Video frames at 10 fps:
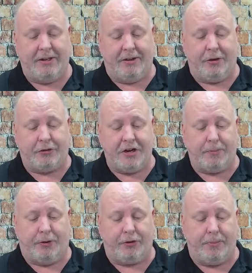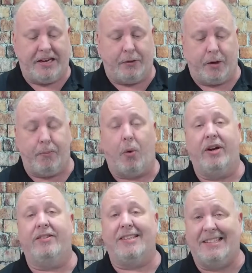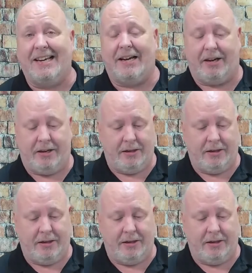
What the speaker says: Those numbers are being reported today.